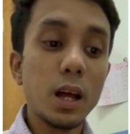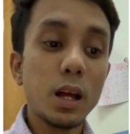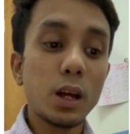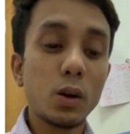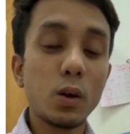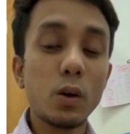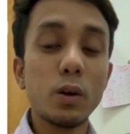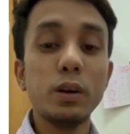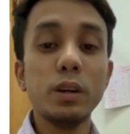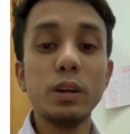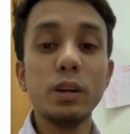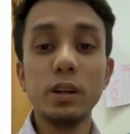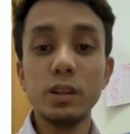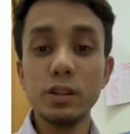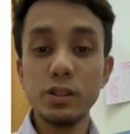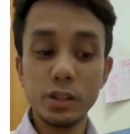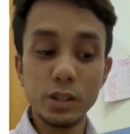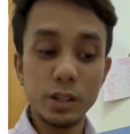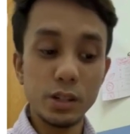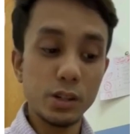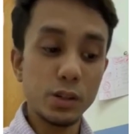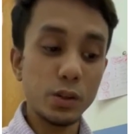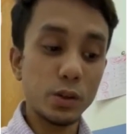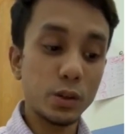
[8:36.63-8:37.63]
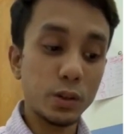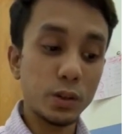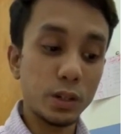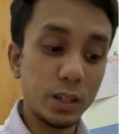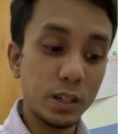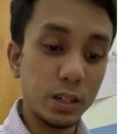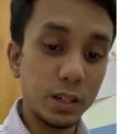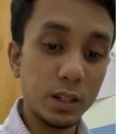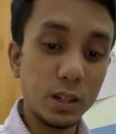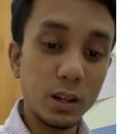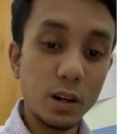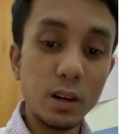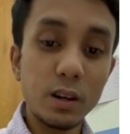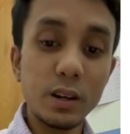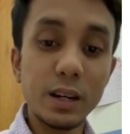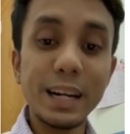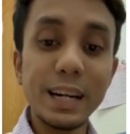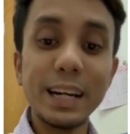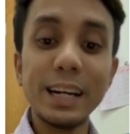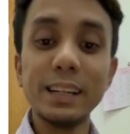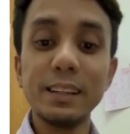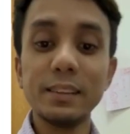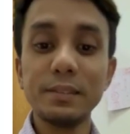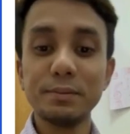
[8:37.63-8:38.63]
coordination disorder.
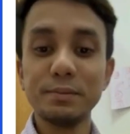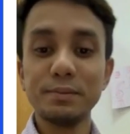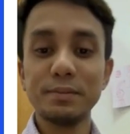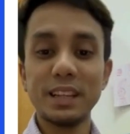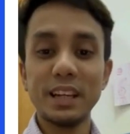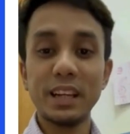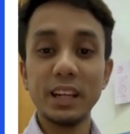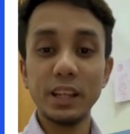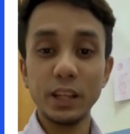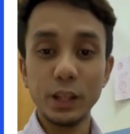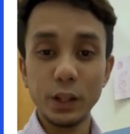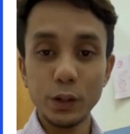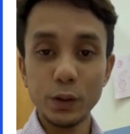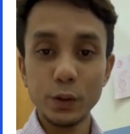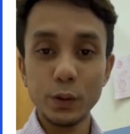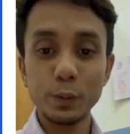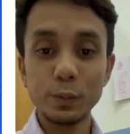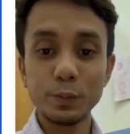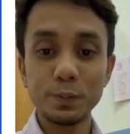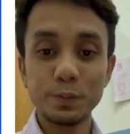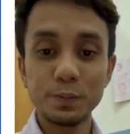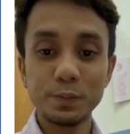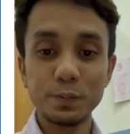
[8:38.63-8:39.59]
Alright, thank you.